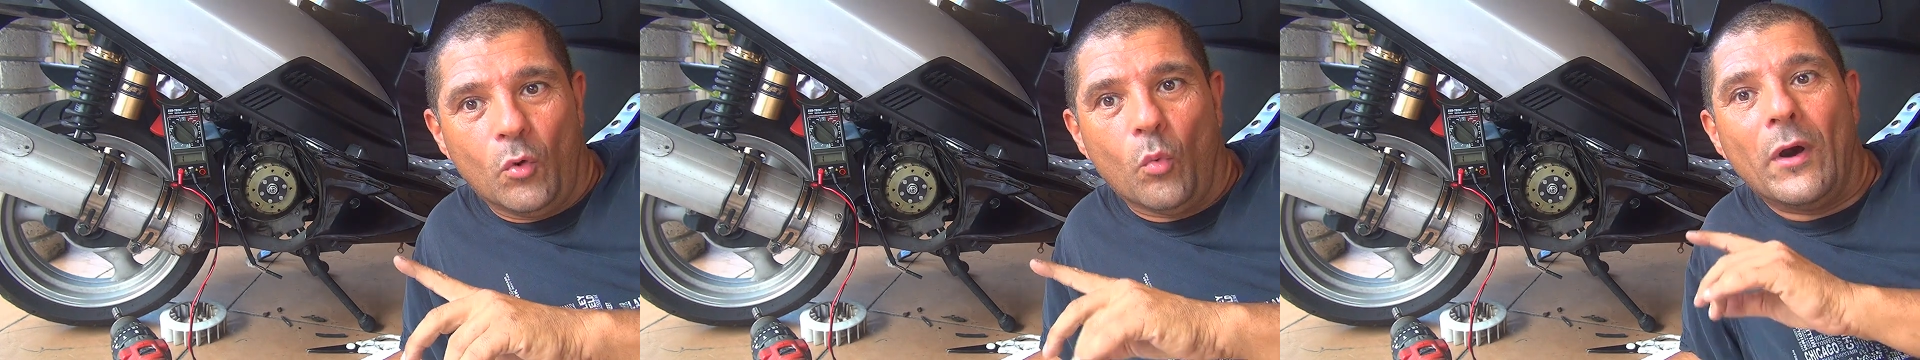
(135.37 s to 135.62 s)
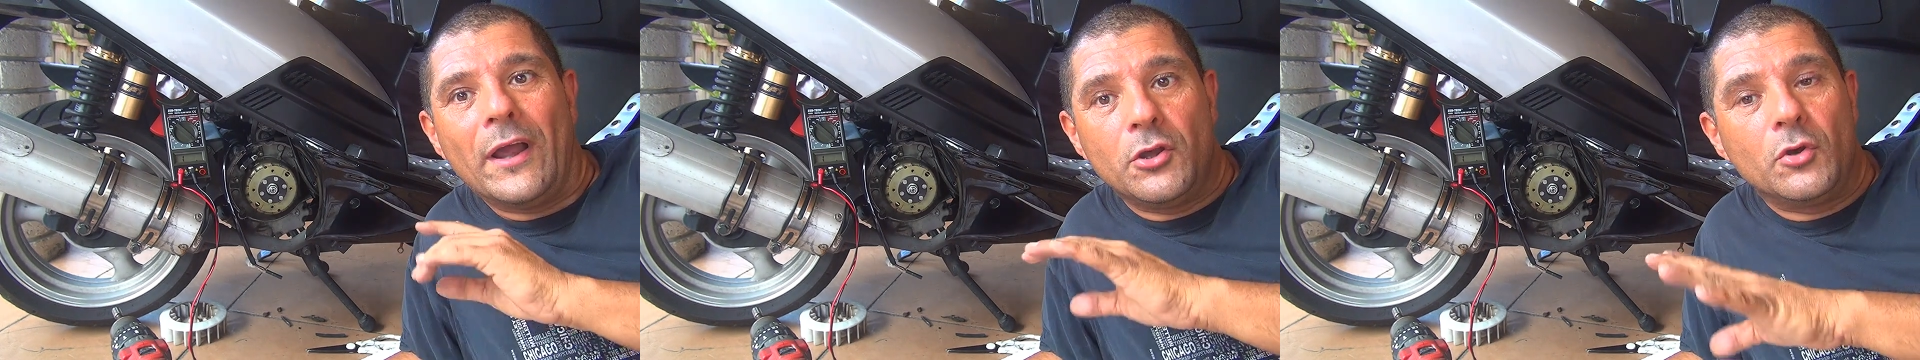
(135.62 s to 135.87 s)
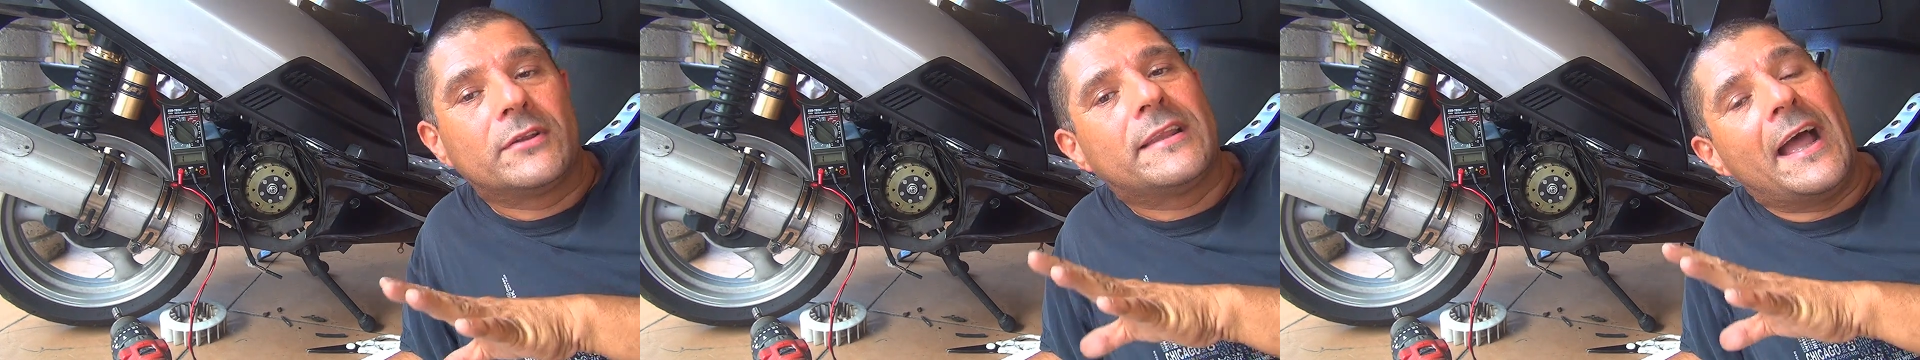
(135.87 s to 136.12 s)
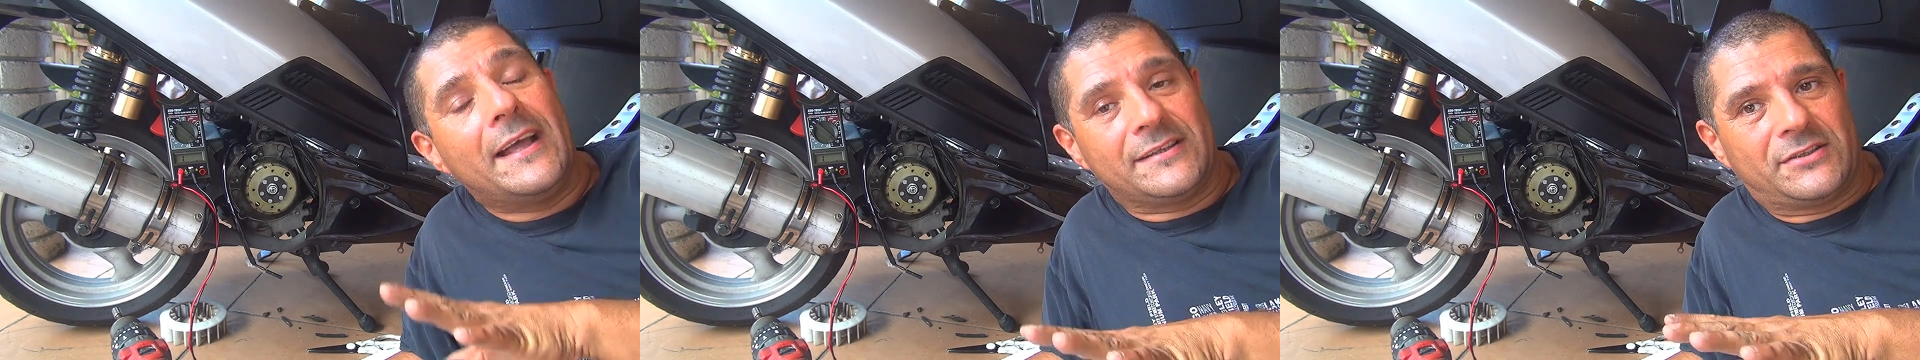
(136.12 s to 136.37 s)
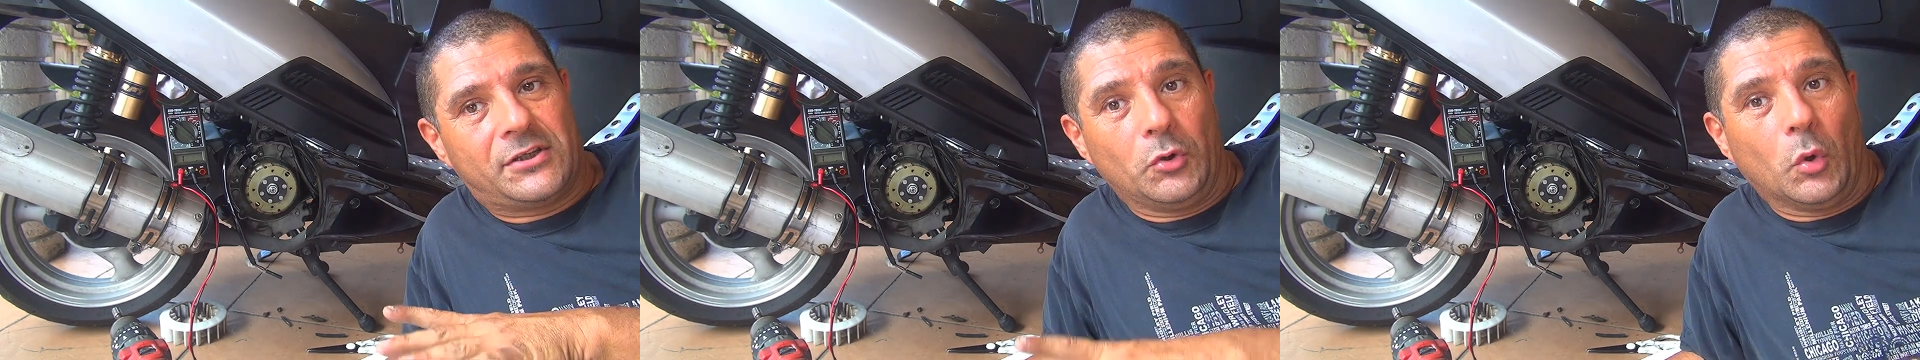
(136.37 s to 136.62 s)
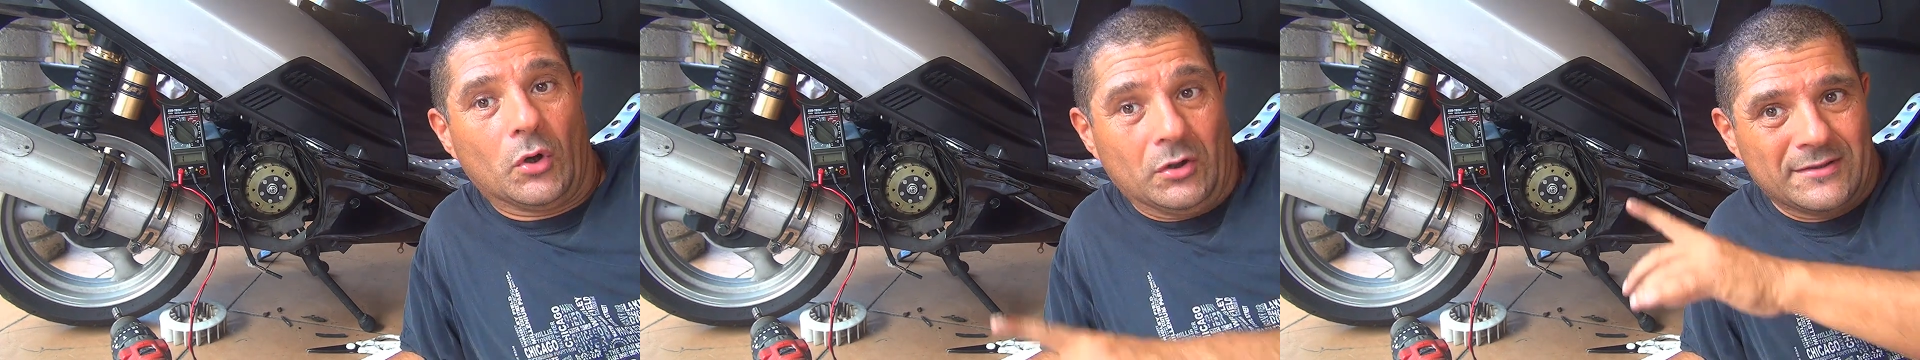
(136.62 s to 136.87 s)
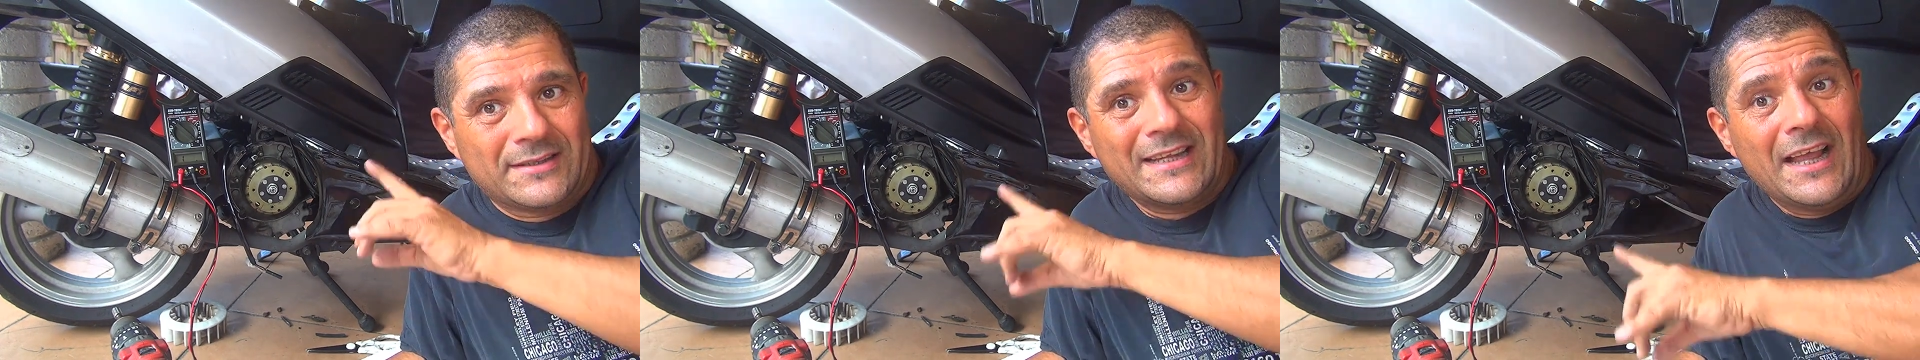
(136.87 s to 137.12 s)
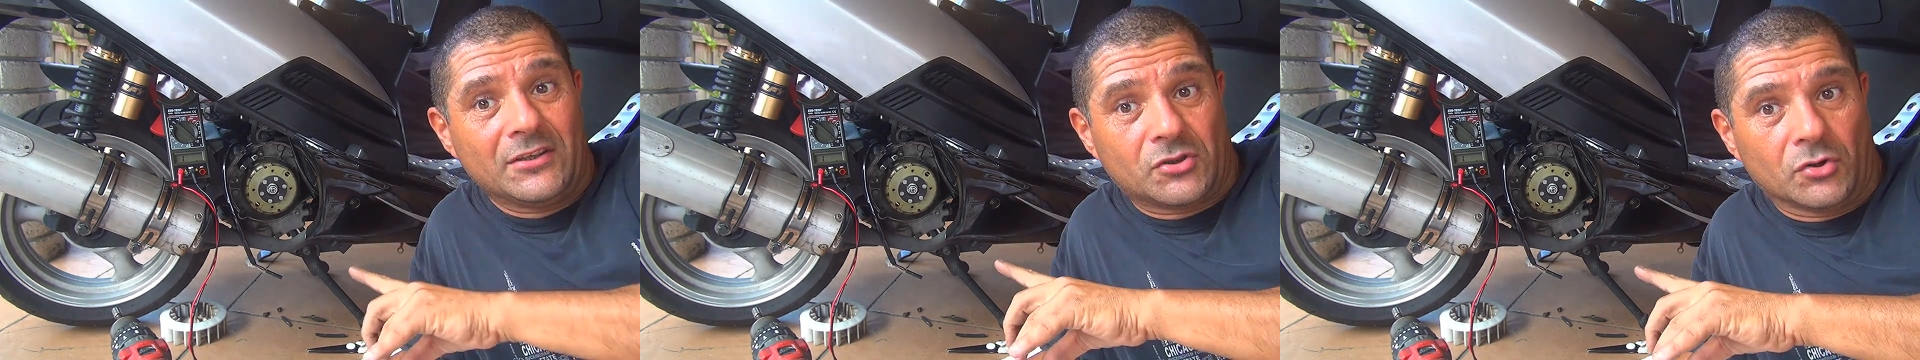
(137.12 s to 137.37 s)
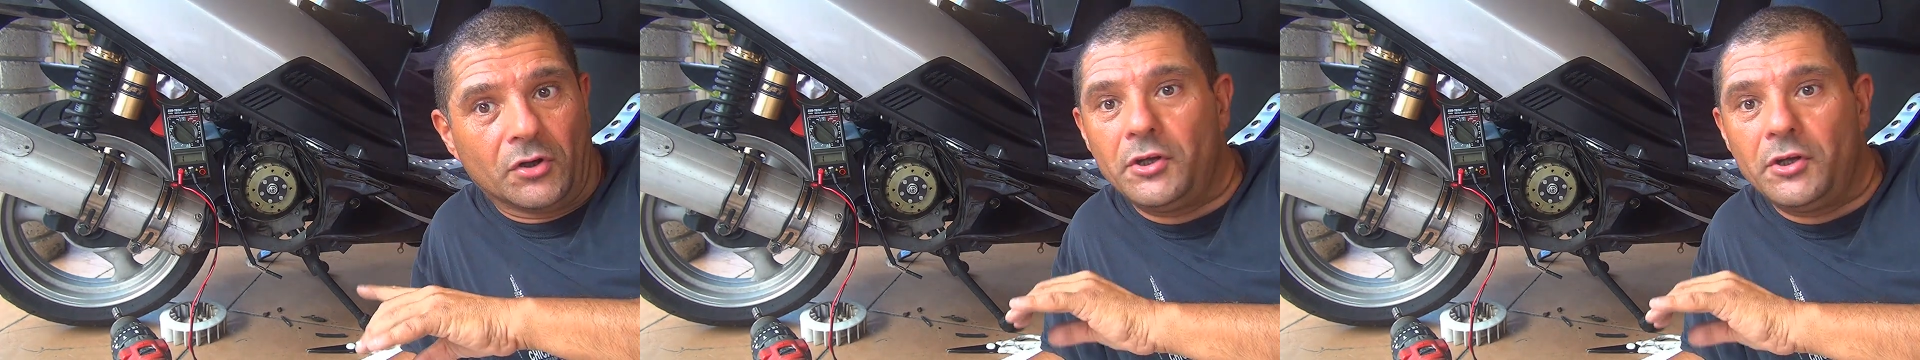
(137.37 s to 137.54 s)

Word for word: when you test your sensor,